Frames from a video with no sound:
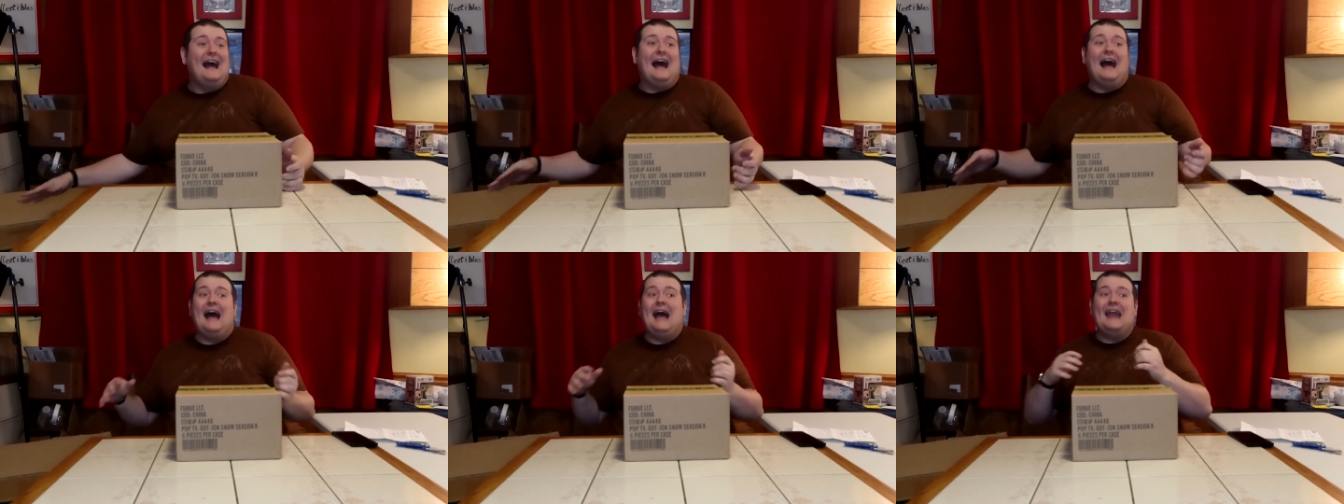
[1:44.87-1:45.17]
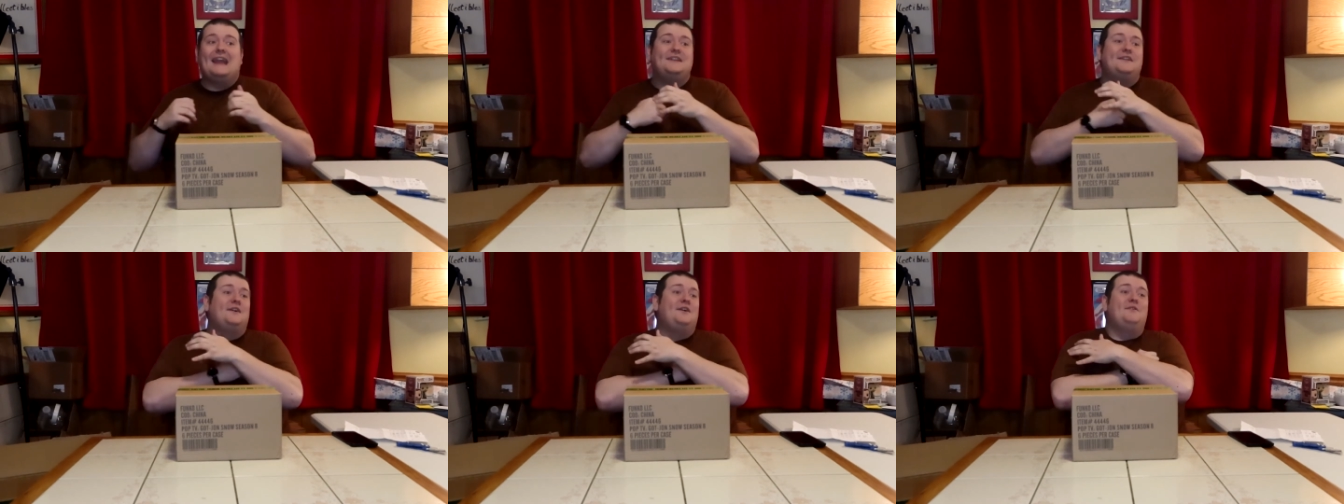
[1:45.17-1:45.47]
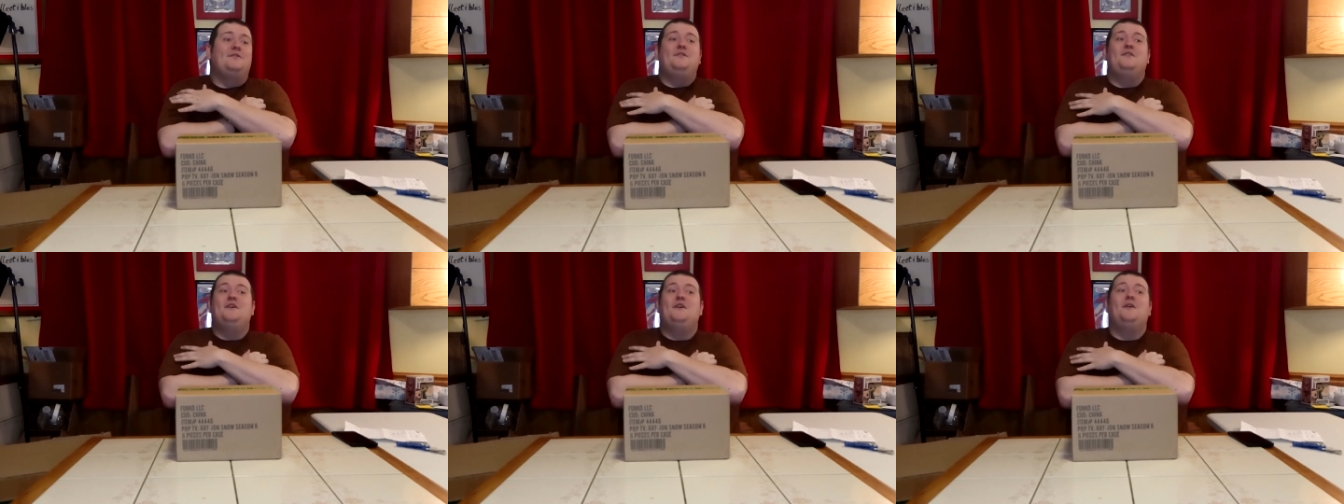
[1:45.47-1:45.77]
I
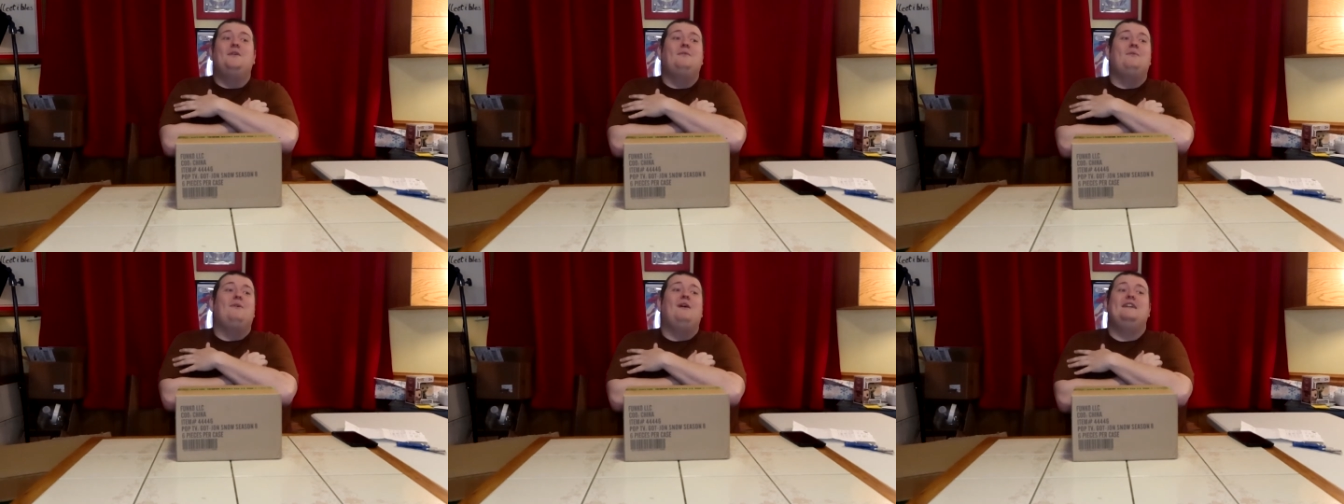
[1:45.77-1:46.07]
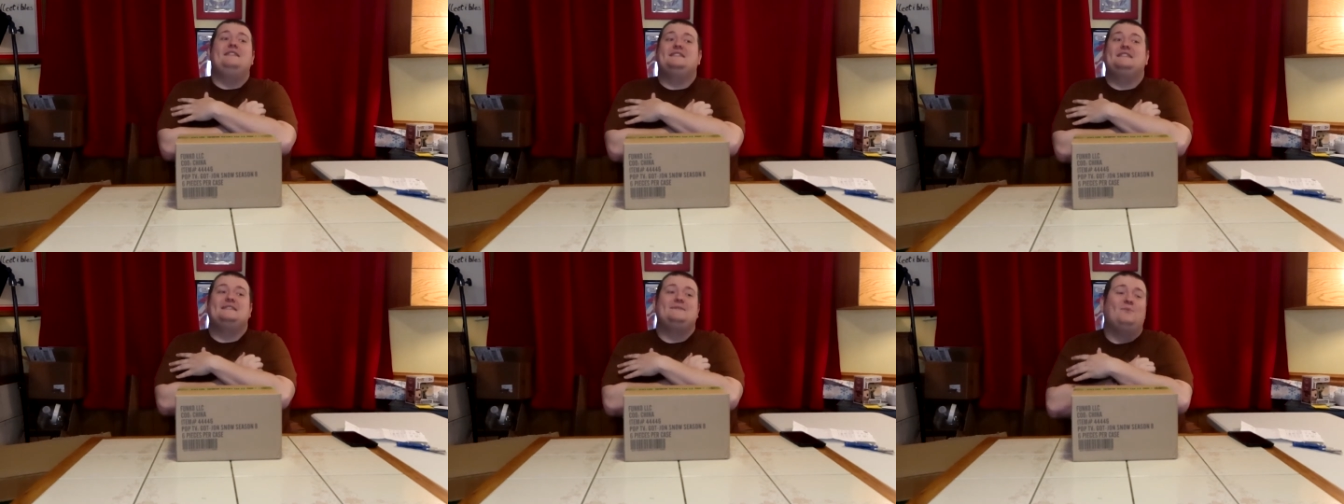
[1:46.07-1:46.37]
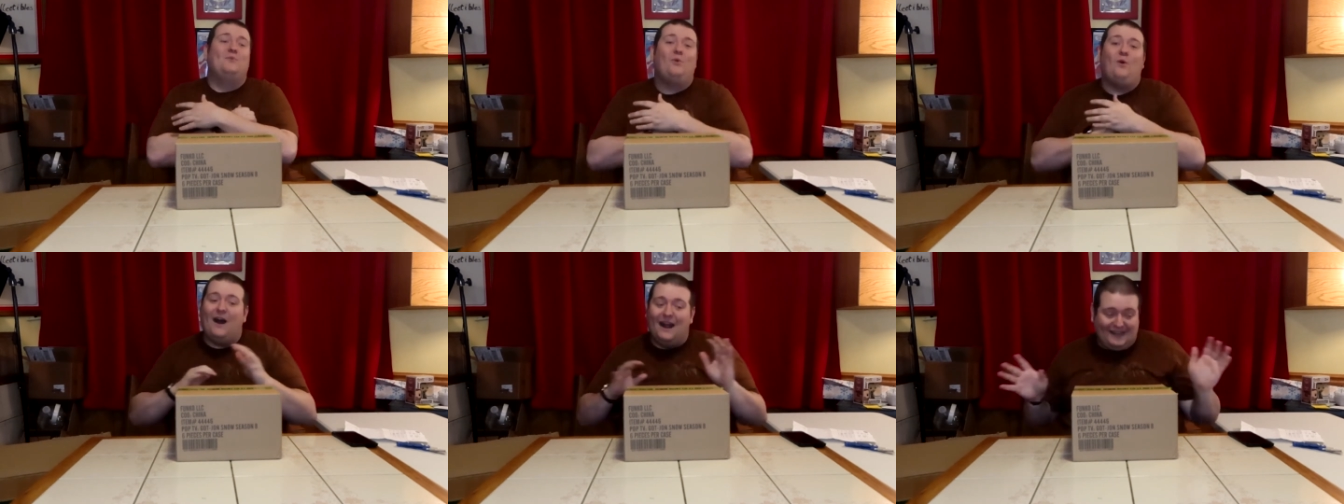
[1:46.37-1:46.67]
don't know what's
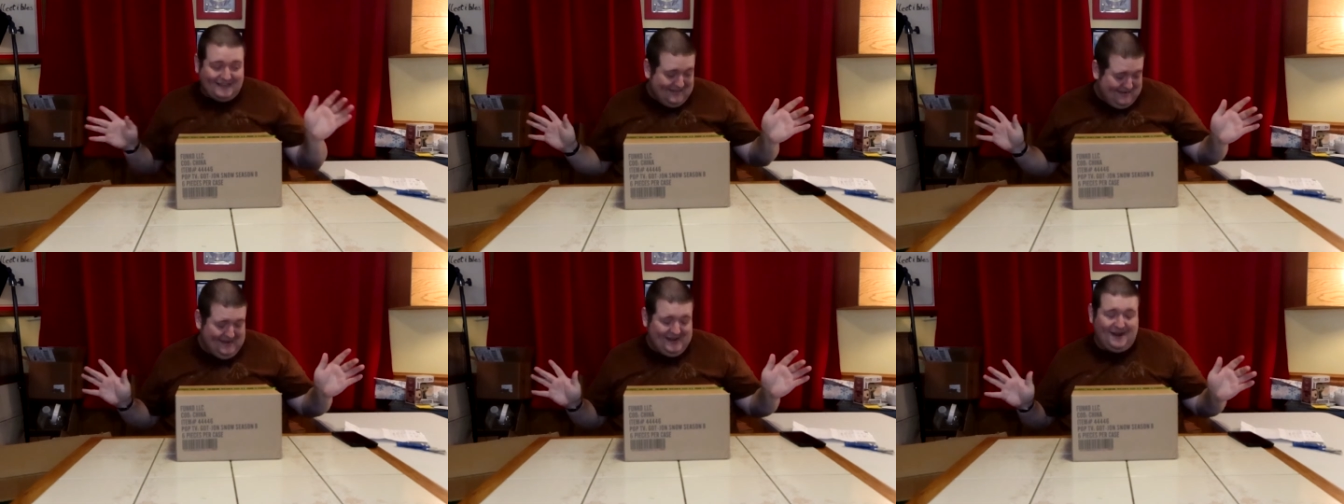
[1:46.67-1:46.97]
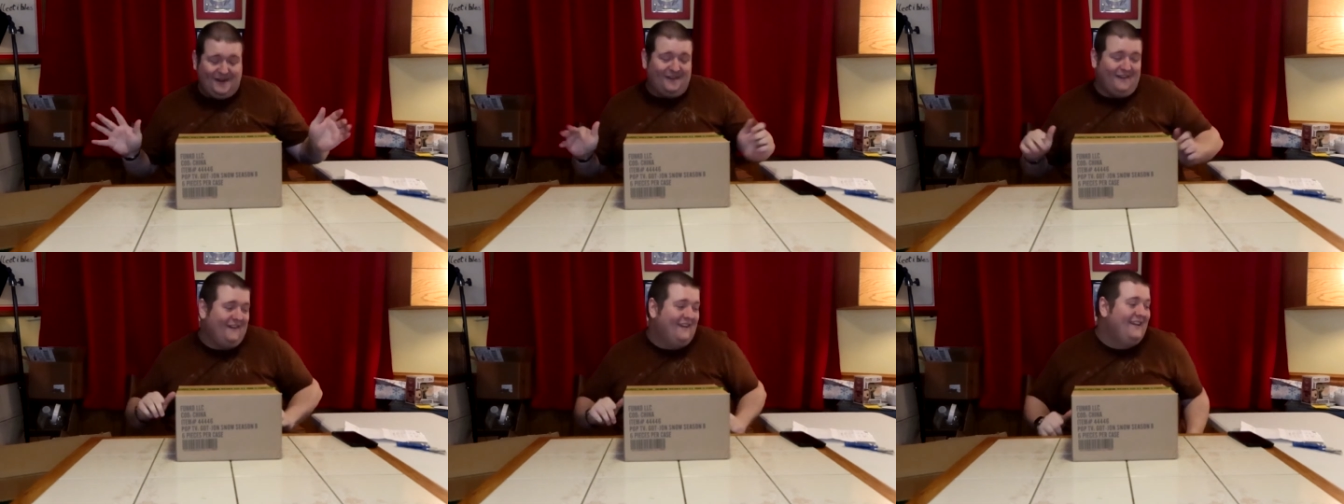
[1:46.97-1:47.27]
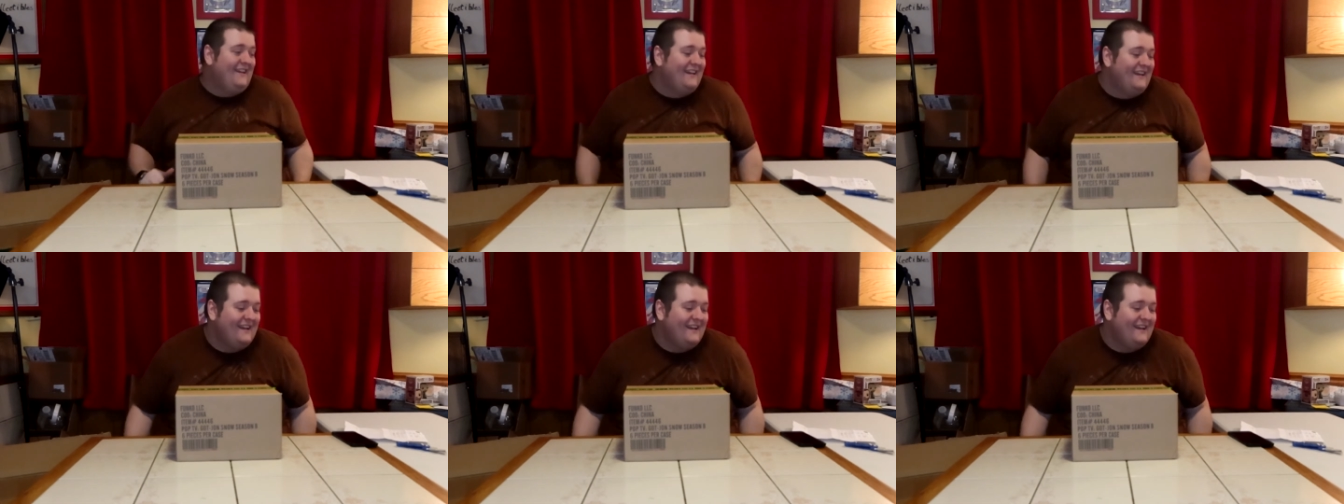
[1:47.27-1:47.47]
what here.